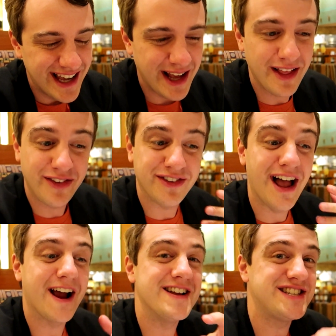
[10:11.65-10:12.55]
This is
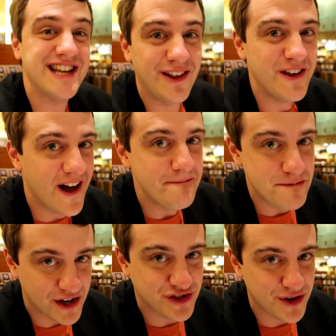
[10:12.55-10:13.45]
not gonna sell you on
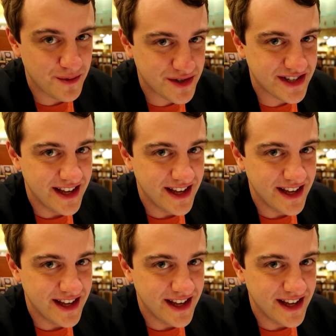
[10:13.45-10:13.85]
mushrooms.